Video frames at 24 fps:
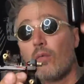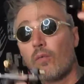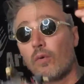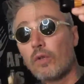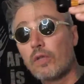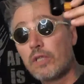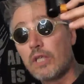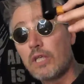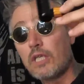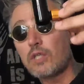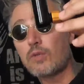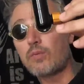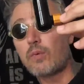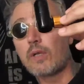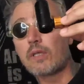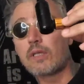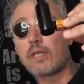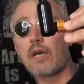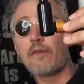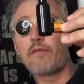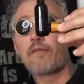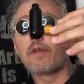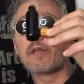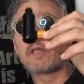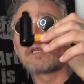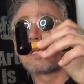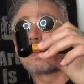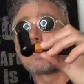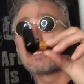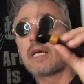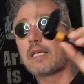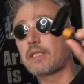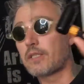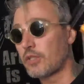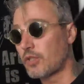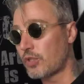With this one, definitely
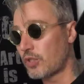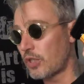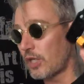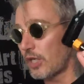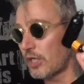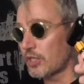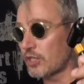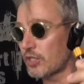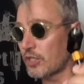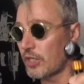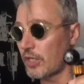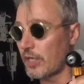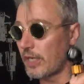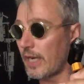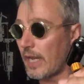doesn't change.